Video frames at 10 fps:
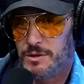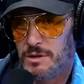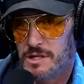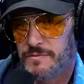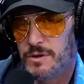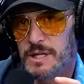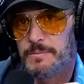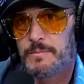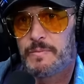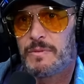2014.
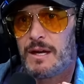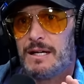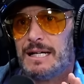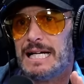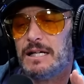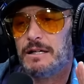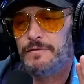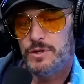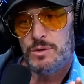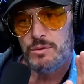If
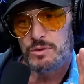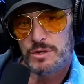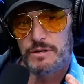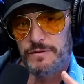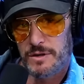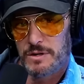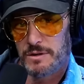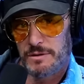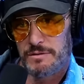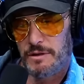you could have
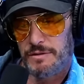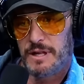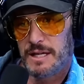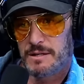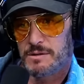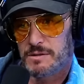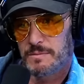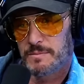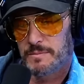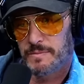heard the things
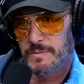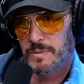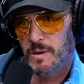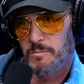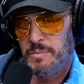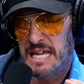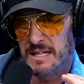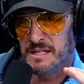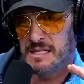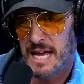
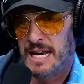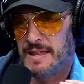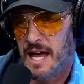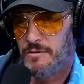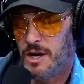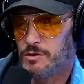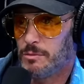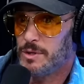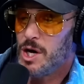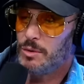being said in that writer's
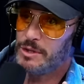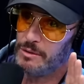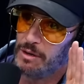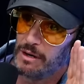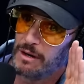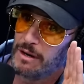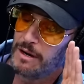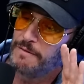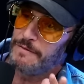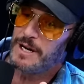room, yo, dude,
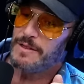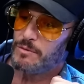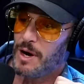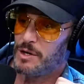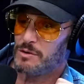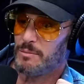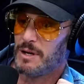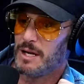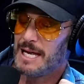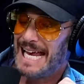forget the writer's room.
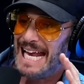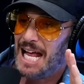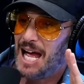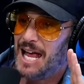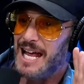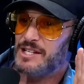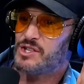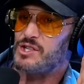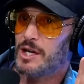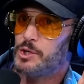It's
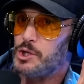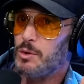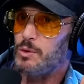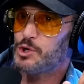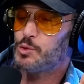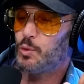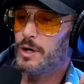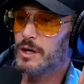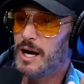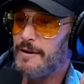such, we're,
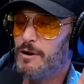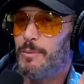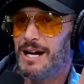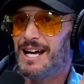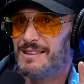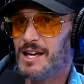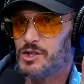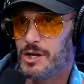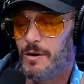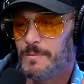we're, everybody on that
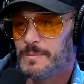show